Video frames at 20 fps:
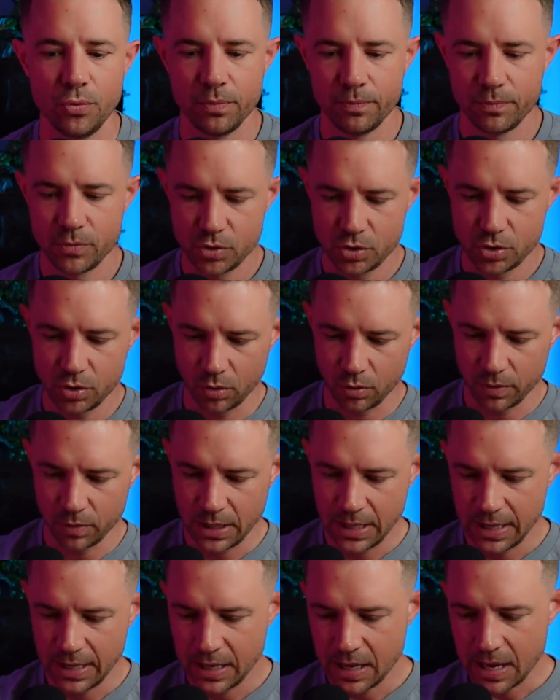So
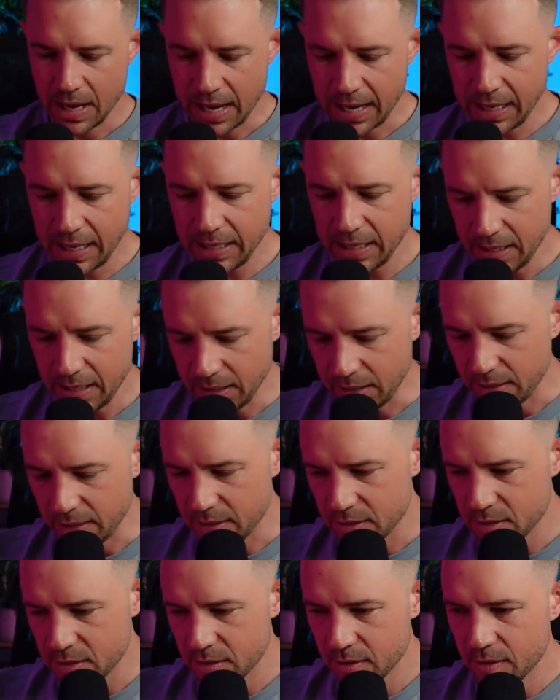I
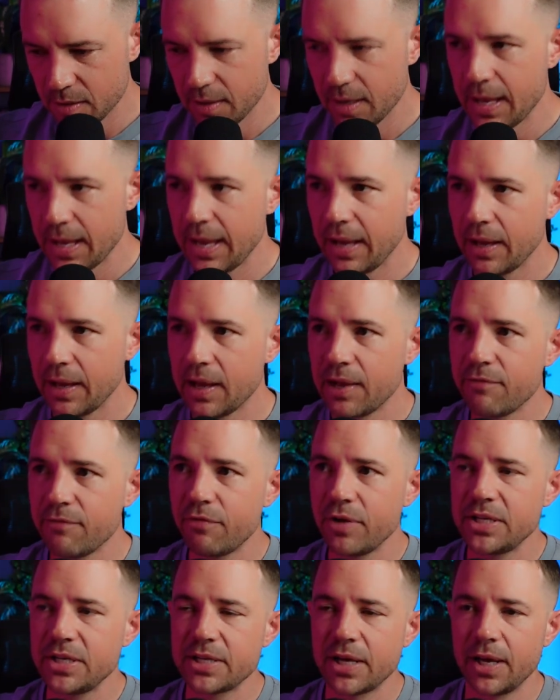eat every
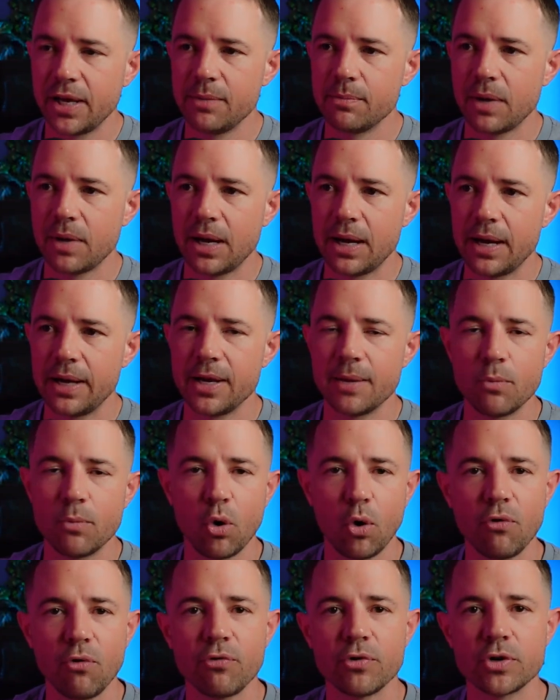time I am
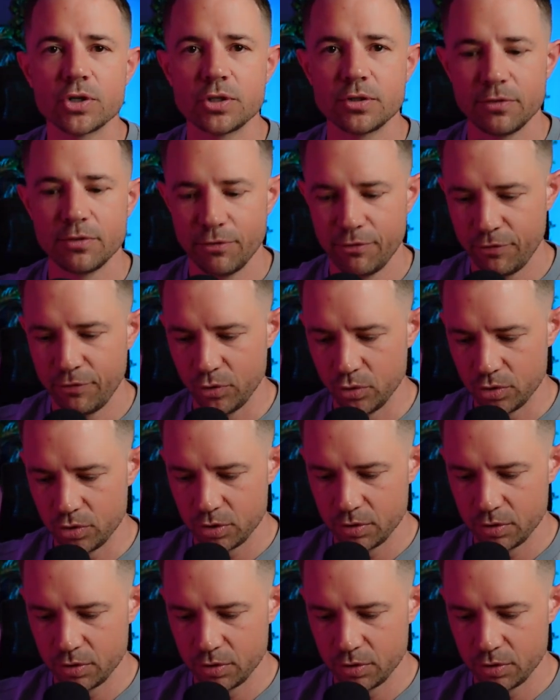offered food.